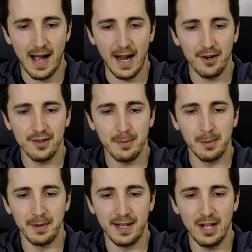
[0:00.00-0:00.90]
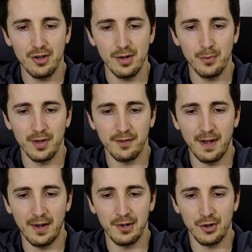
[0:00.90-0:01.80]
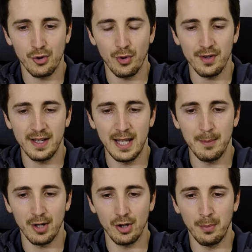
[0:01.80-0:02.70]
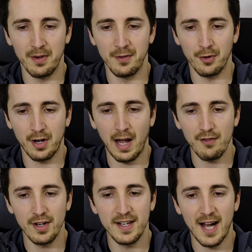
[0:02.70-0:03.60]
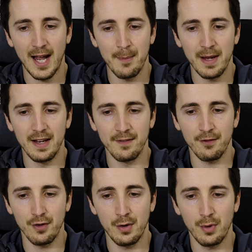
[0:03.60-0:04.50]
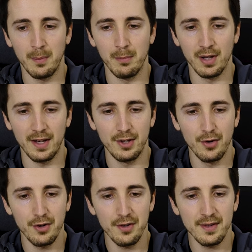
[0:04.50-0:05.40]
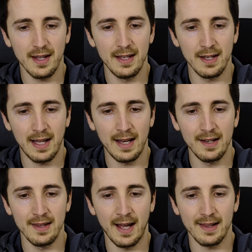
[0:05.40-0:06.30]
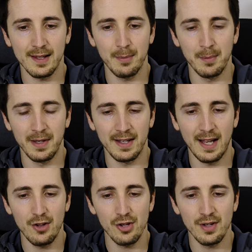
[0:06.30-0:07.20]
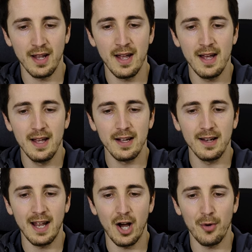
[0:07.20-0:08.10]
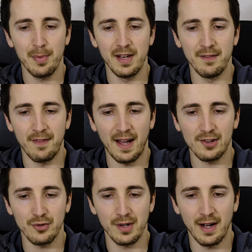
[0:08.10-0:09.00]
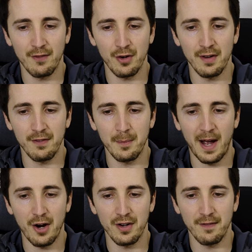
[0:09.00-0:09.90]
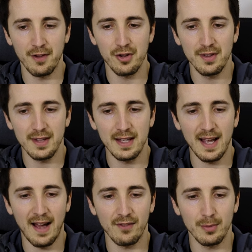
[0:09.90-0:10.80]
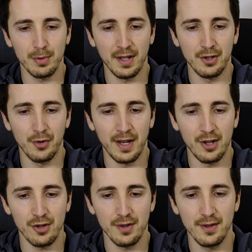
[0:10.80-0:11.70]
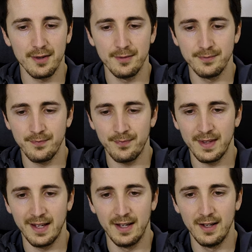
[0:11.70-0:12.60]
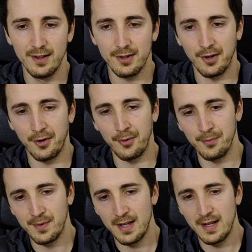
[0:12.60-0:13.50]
Iron supplementation was found to shorten hemoglobin recovery time in frequent blood donors, indicating that supplementation could help in faster recovery from iron deficiency after blood donations. So